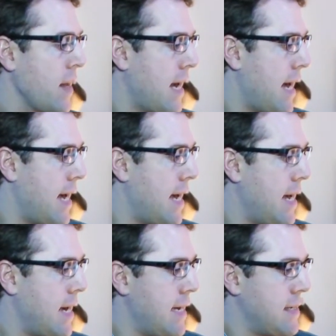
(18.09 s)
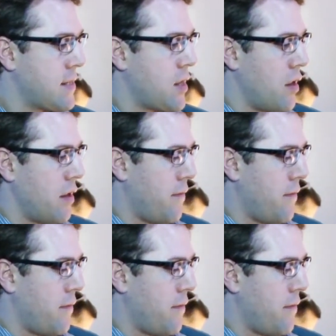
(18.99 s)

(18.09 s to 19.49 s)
It's got your